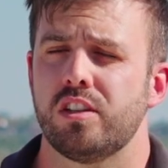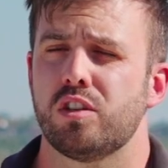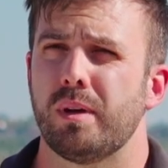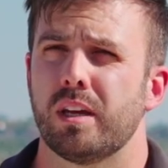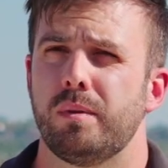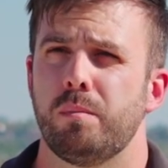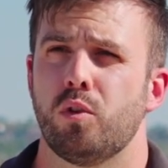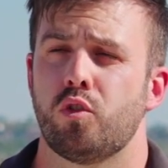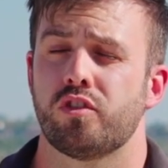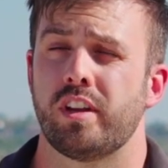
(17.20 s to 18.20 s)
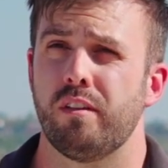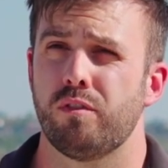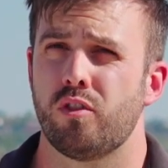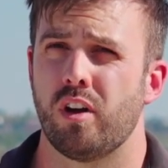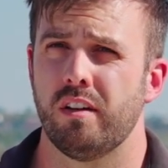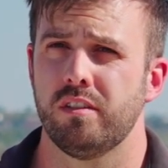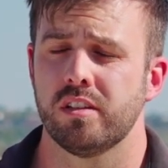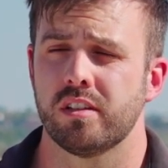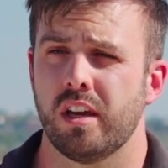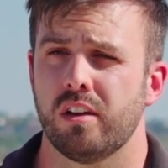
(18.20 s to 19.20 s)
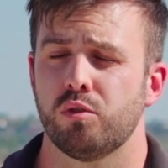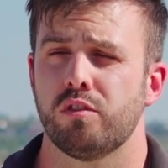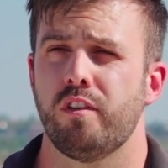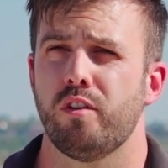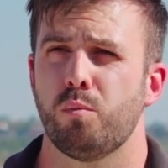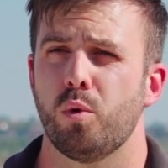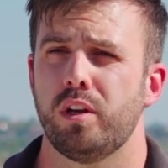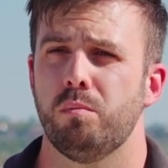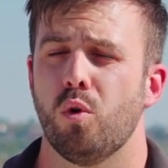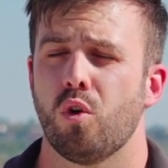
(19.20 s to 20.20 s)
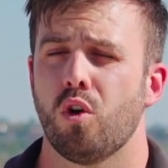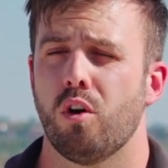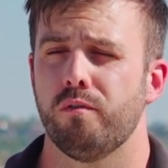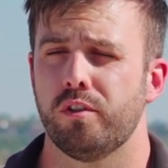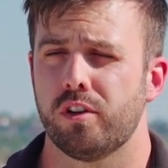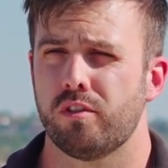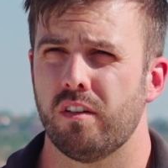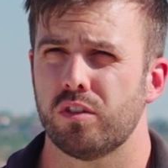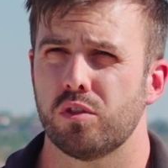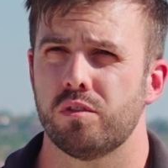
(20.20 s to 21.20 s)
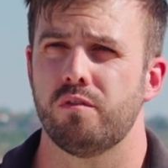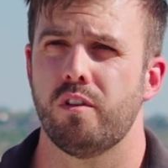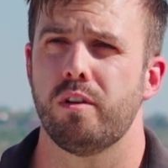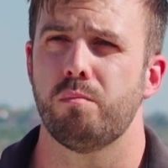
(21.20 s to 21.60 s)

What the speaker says: is to make people safer drivers and also, very importantly, more confident drivers, because it's very